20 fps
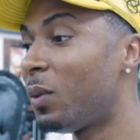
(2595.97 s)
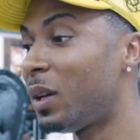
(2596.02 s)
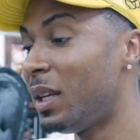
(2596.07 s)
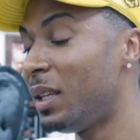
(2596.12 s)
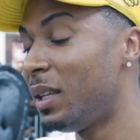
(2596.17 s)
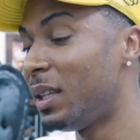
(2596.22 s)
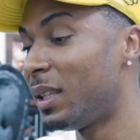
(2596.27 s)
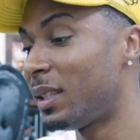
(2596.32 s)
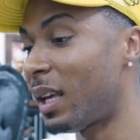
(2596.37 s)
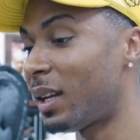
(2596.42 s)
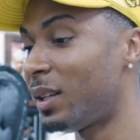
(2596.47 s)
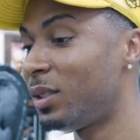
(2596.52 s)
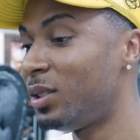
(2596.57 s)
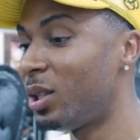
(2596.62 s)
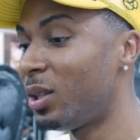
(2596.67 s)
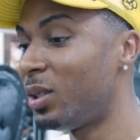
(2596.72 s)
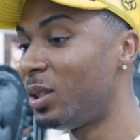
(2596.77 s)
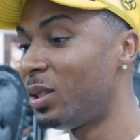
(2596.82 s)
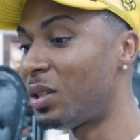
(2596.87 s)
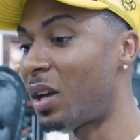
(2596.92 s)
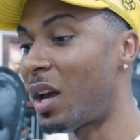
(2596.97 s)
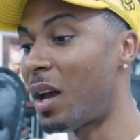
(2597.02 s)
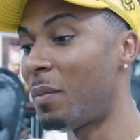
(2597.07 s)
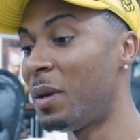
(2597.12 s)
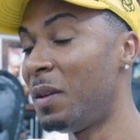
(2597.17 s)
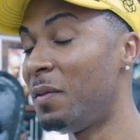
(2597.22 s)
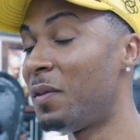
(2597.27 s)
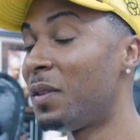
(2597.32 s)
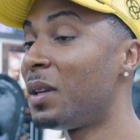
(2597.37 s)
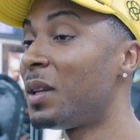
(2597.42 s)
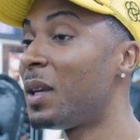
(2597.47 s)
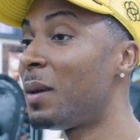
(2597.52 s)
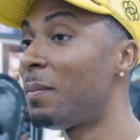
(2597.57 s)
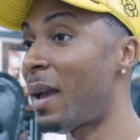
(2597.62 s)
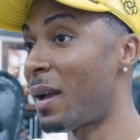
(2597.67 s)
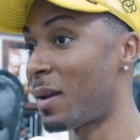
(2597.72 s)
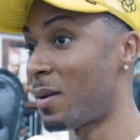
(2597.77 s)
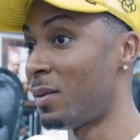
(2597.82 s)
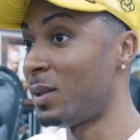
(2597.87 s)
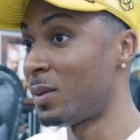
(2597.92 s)
when he gets out of jail this time, he finna
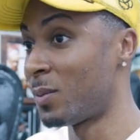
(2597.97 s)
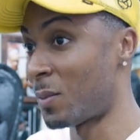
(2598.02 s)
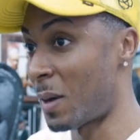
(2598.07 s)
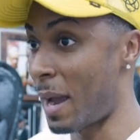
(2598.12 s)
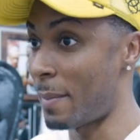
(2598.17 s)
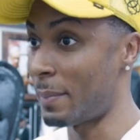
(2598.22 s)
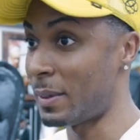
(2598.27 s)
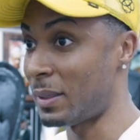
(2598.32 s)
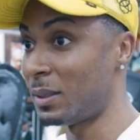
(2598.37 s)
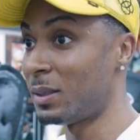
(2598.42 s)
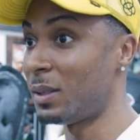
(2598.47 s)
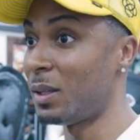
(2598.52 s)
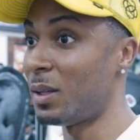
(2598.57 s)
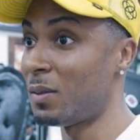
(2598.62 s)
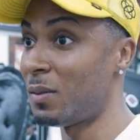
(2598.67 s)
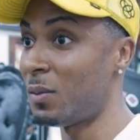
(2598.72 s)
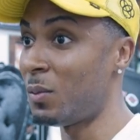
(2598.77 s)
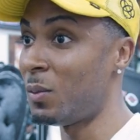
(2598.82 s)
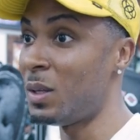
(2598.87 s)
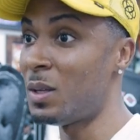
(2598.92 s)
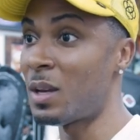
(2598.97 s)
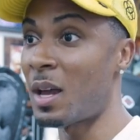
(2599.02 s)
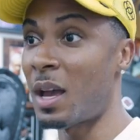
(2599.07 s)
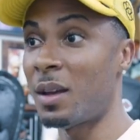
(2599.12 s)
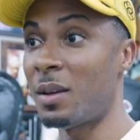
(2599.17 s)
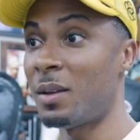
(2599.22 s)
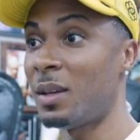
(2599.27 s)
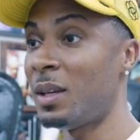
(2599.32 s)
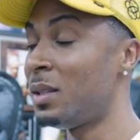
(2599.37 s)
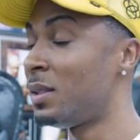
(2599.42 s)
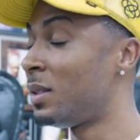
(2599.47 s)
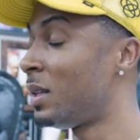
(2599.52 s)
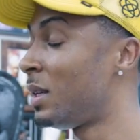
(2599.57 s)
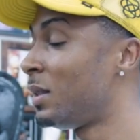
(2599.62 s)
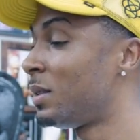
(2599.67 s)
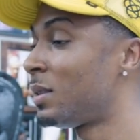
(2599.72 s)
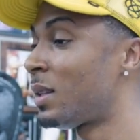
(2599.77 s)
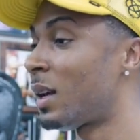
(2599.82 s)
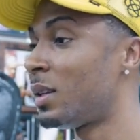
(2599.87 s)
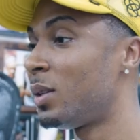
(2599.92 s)
get back on his rap and stuff.
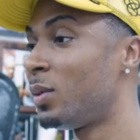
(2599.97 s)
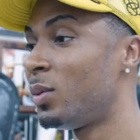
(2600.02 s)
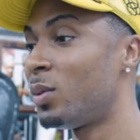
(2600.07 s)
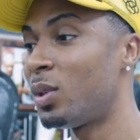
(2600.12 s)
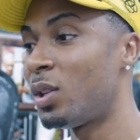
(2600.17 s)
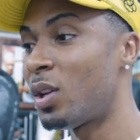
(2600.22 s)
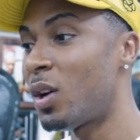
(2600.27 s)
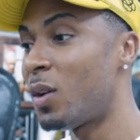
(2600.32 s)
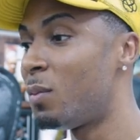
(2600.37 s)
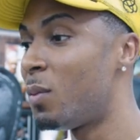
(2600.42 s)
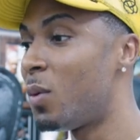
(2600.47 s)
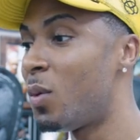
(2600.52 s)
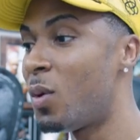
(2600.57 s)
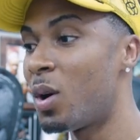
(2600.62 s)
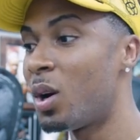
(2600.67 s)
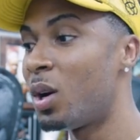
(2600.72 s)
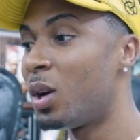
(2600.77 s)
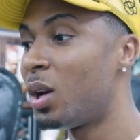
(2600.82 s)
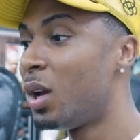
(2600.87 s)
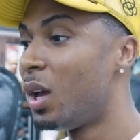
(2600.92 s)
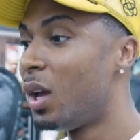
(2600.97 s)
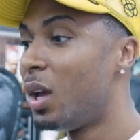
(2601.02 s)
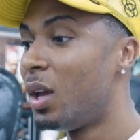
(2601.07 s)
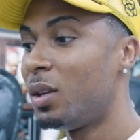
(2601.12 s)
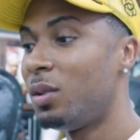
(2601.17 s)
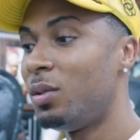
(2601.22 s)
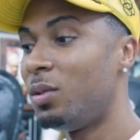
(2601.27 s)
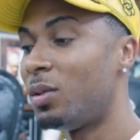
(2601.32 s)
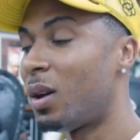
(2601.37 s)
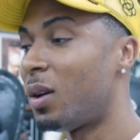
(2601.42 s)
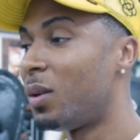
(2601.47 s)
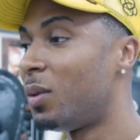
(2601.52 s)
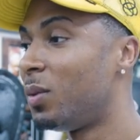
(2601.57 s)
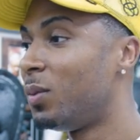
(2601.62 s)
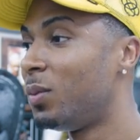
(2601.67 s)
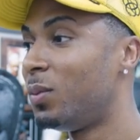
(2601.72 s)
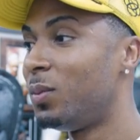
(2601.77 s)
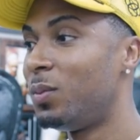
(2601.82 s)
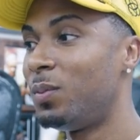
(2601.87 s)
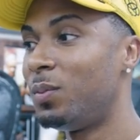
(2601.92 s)
He's not doing no more,
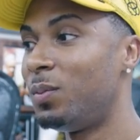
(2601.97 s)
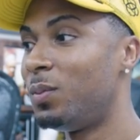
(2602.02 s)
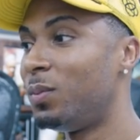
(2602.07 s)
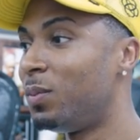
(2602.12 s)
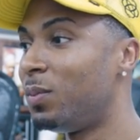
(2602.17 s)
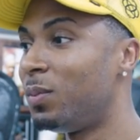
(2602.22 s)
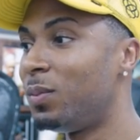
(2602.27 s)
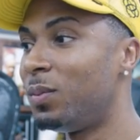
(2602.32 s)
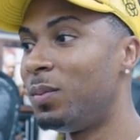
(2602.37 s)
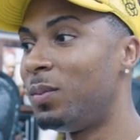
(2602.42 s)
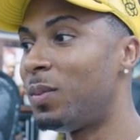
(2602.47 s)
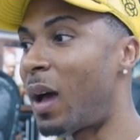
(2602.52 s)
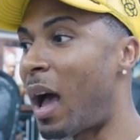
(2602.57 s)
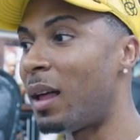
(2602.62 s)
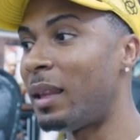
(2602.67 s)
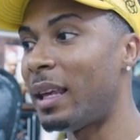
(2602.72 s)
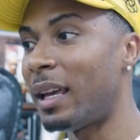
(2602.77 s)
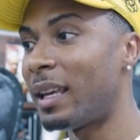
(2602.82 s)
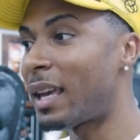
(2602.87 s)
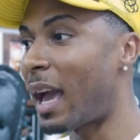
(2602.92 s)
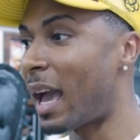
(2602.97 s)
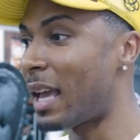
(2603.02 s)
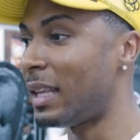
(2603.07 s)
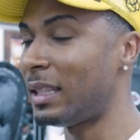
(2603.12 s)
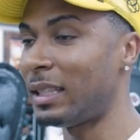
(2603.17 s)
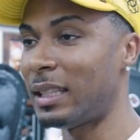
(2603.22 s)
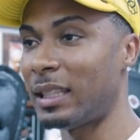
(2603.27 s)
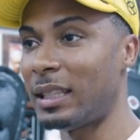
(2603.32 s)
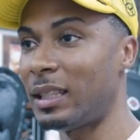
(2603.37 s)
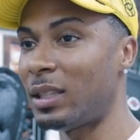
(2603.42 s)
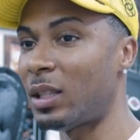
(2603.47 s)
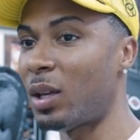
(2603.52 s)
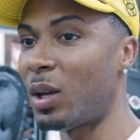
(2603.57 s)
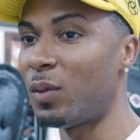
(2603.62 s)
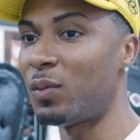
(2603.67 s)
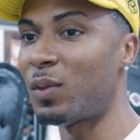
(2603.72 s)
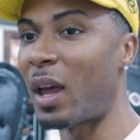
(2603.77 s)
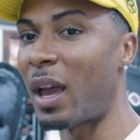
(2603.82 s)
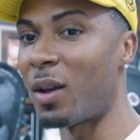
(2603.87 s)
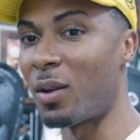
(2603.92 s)
all that gangster
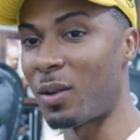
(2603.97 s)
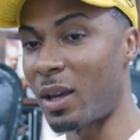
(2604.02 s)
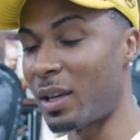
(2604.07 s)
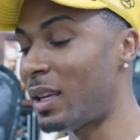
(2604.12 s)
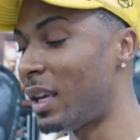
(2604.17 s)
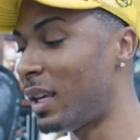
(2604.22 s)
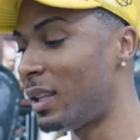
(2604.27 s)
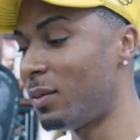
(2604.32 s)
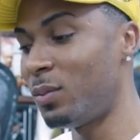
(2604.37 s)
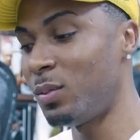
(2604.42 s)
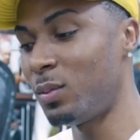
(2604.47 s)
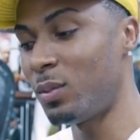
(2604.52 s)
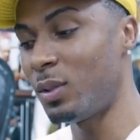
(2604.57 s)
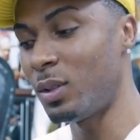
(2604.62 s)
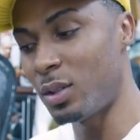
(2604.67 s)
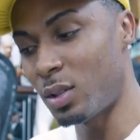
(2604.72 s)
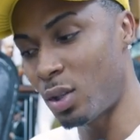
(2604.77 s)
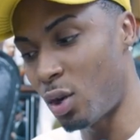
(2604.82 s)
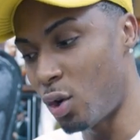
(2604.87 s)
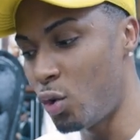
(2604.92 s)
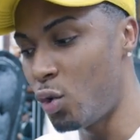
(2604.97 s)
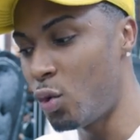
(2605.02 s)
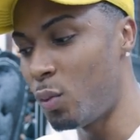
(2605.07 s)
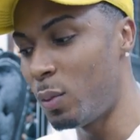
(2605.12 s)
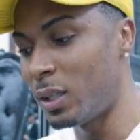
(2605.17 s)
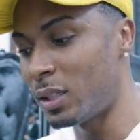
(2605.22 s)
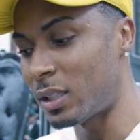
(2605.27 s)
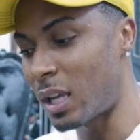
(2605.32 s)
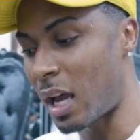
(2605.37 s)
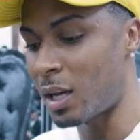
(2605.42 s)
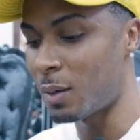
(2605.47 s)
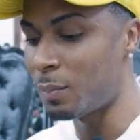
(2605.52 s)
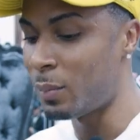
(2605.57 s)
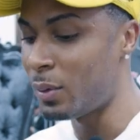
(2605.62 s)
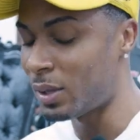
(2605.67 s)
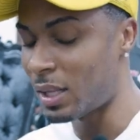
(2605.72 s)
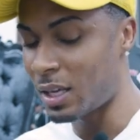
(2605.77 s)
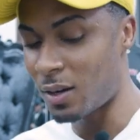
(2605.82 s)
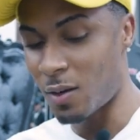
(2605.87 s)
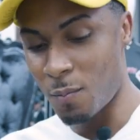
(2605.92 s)
stuff. Like, okay, yeah, it's cool, but it's time to
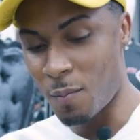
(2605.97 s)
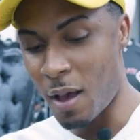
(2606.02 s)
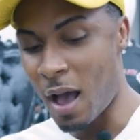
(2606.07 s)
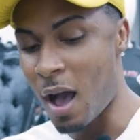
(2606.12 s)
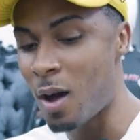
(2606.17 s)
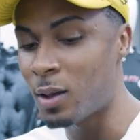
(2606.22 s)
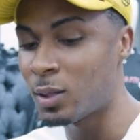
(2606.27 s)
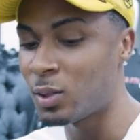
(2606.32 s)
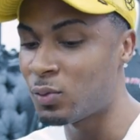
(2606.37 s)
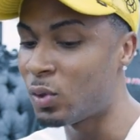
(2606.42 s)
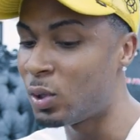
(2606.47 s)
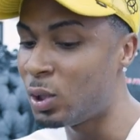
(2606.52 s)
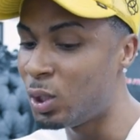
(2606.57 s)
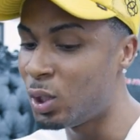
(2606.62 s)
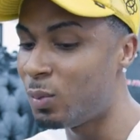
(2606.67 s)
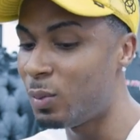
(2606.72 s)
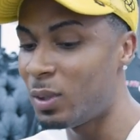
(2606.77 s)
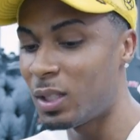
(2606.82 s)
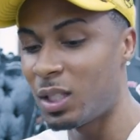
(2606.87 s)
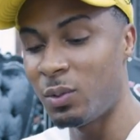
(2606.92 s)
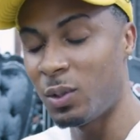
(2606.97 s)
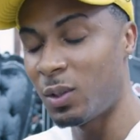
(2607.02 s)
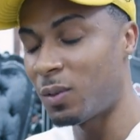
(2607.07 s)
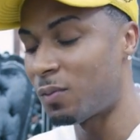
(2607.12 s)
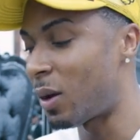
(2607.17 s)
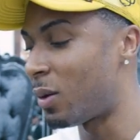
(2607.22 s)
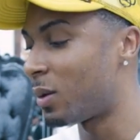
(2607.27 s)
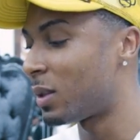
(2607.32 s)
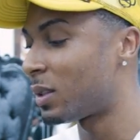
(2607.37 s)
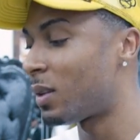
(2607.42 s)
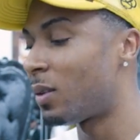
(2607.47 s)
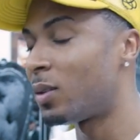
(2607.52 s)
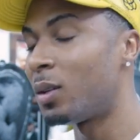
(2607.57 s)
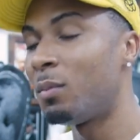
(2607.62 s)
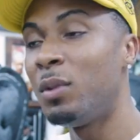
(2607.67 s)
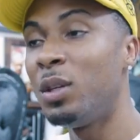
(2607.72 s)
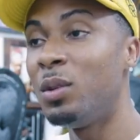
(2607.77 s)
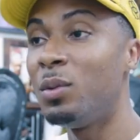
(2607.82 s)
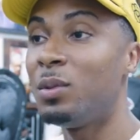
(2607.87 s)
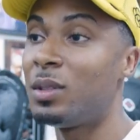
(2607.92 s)
put that on pause for a little bit so we can focus on
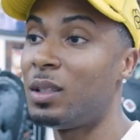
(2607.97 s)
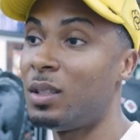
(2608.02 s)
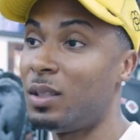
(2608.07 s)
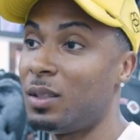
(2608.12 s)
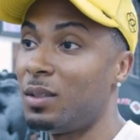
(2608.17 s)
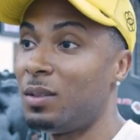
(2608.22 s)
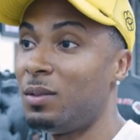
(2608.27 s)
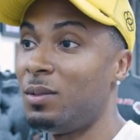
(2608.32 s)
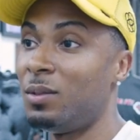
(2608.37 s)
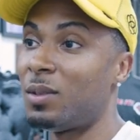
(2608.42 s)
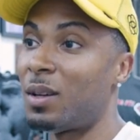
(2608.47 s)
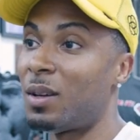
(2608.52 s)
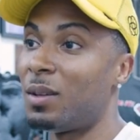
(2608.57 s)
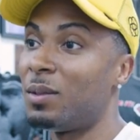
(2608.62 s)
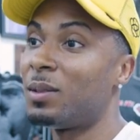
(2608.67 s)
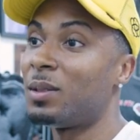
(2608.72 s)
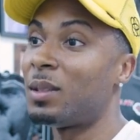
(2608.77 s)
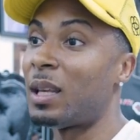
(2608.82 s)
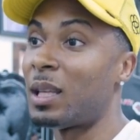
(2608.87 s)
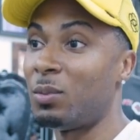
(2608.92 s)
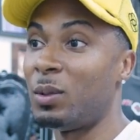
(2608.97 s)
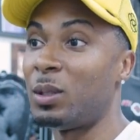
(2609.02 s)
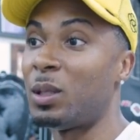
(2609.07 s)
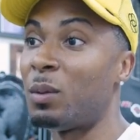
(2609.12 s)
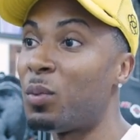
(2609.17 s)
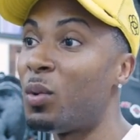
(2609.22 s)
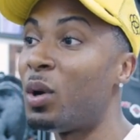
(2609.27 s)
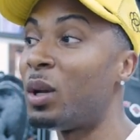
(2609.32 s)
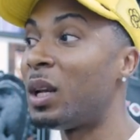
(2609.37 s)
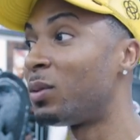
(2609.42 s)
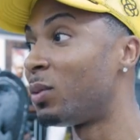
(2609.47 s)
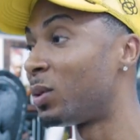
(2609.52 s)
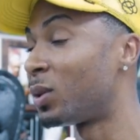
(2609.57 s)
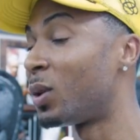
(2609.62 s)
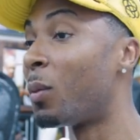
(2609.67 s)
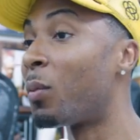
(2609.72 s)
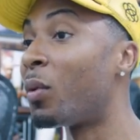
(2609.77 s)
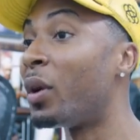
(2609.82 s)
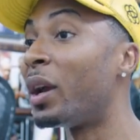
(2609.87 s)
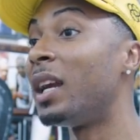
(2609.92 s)
the music. Because that's what's important. That's
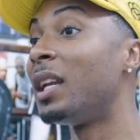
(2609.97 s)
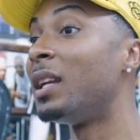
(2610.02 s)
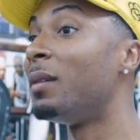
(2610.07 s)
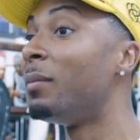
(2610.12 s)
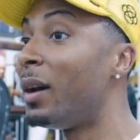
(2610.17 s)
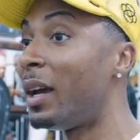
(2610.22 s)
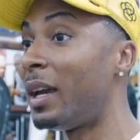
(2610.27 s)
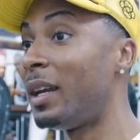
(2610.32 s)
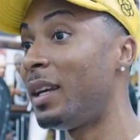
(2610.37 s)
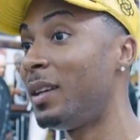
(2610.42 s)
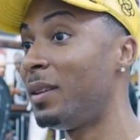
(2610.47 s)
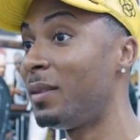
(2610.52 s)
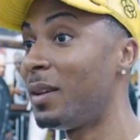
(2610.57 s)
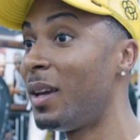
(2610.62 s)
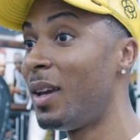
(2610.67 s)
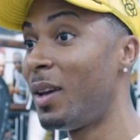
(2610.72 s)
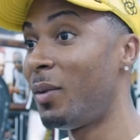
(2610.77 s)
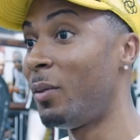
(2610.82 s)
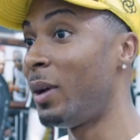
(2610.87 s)
what's gonna bring in the money.